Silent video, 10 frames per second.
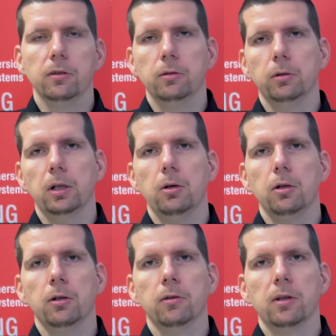to a
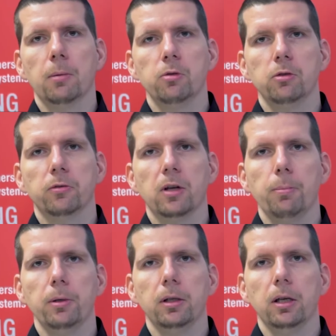lower consumption of
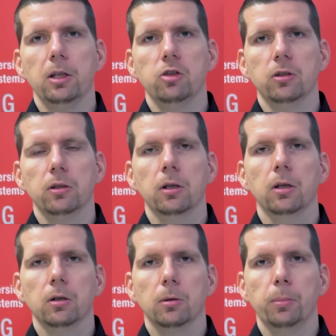coupling agent
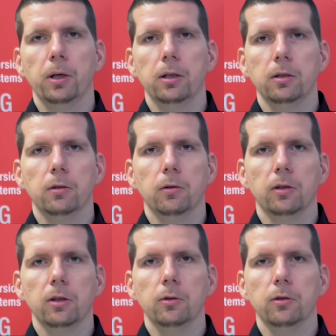compared to the
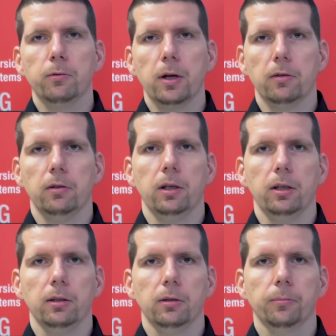use of
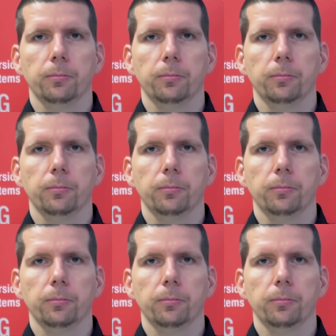Rexolite.